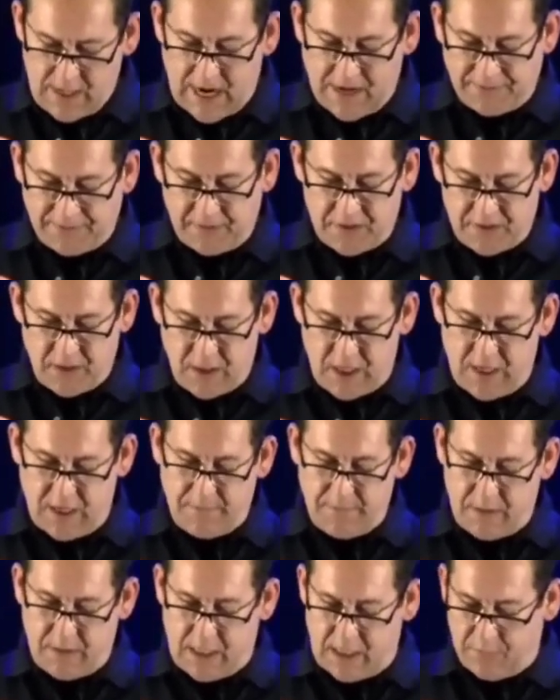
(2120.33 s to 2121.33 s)
At the
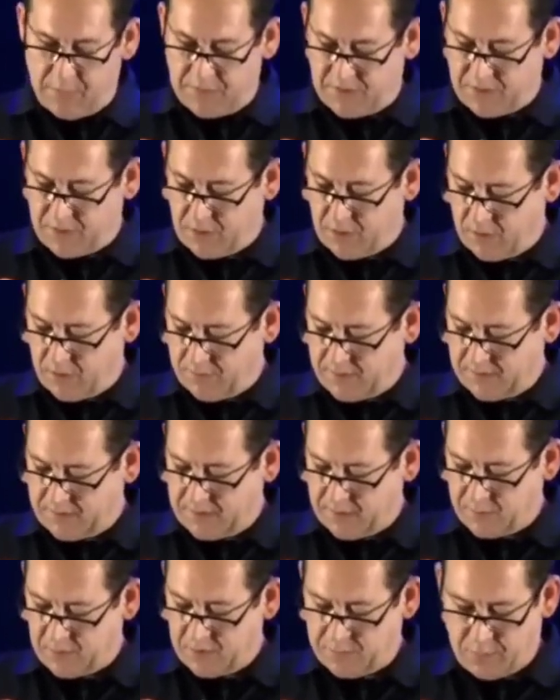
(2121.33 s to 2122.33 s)
time, I was told
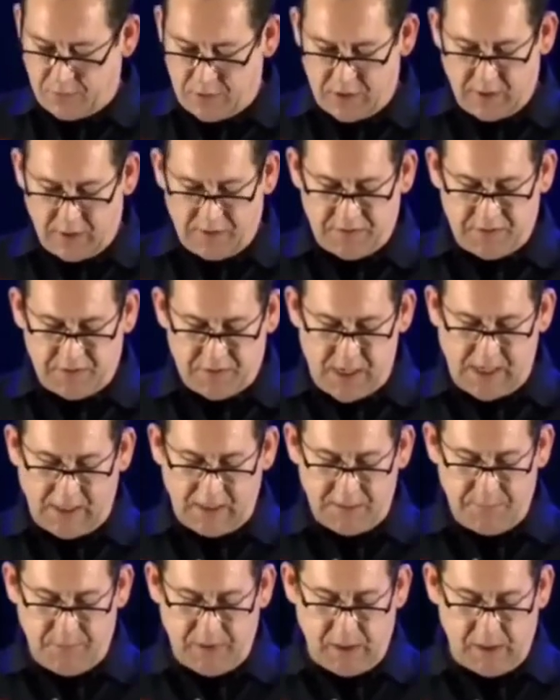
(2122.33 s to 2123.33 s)
that this was part of the
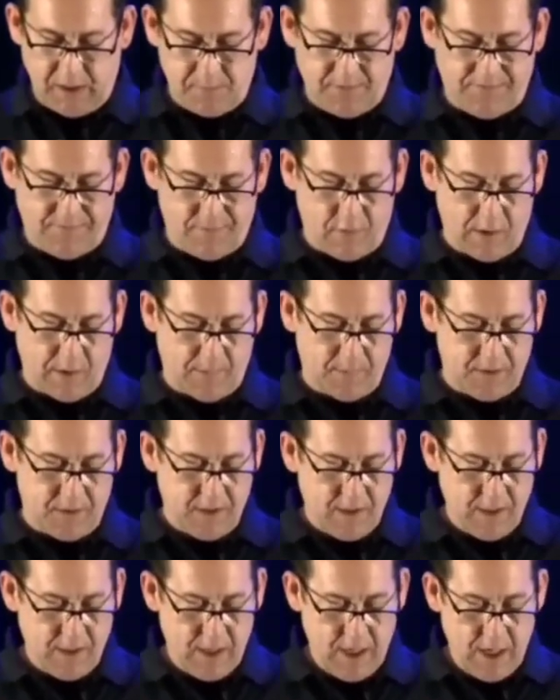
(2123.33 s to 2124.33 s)
science being performed.
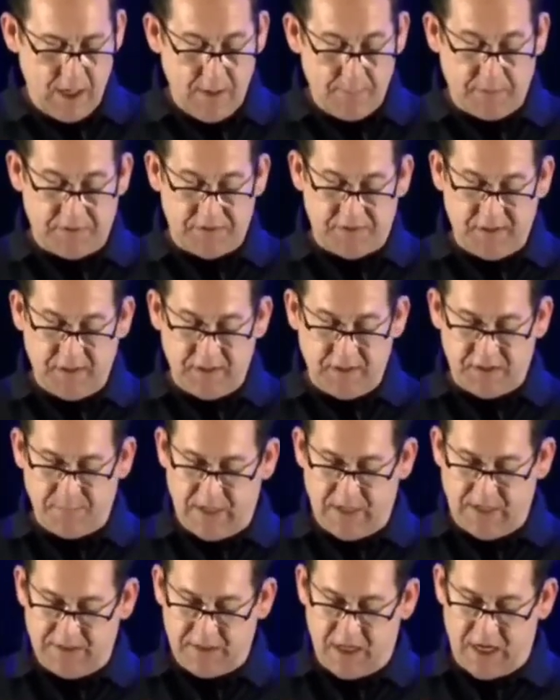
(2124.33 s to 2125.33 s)
But since
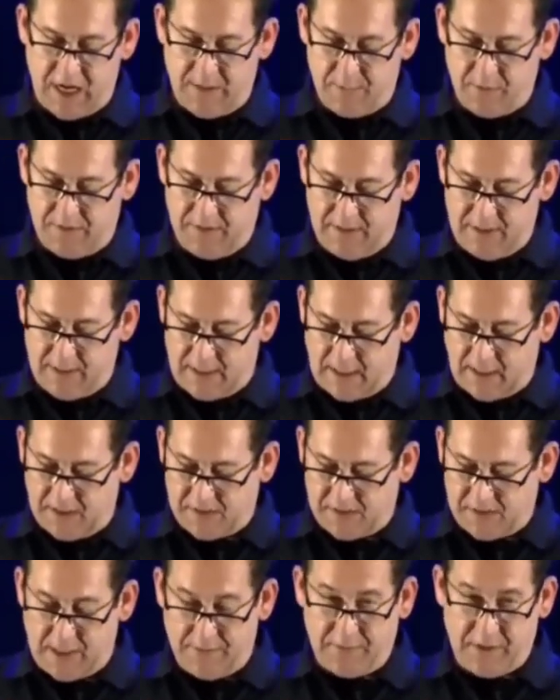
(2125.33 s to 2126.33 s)
my time on the
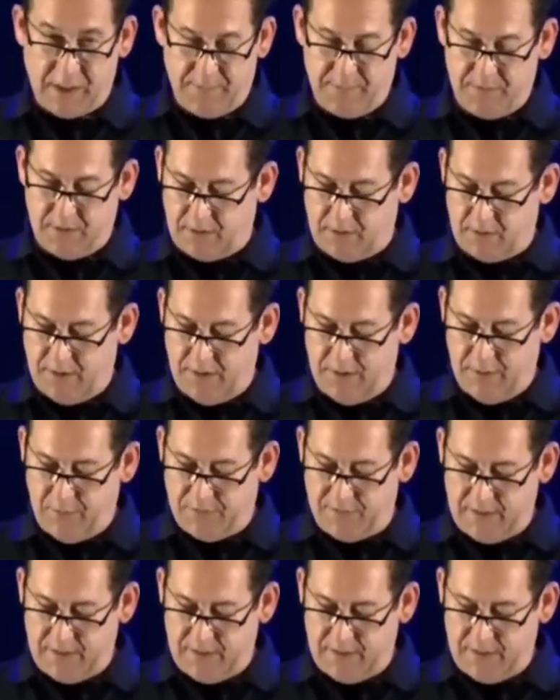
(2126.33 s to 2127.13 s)
ice, I have come to learn new